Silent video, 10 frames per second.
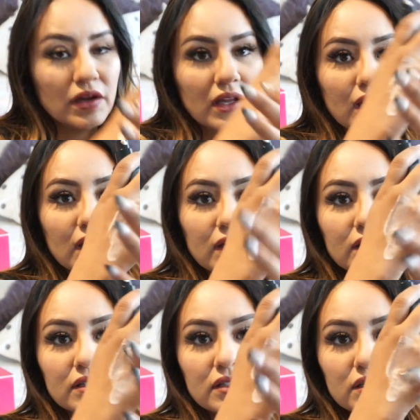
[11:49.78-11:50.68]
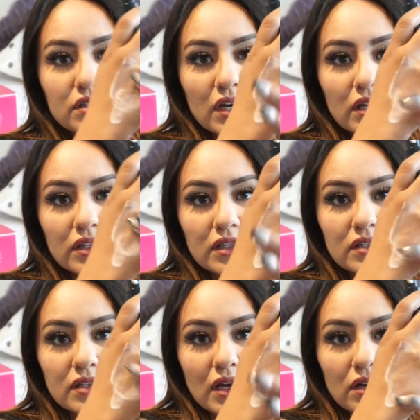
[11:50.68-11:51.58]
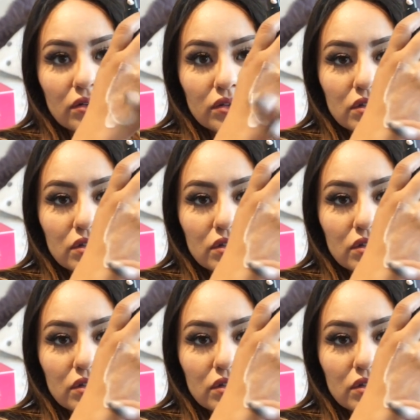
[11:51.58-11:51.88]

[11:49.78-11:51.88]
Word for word: And check this out.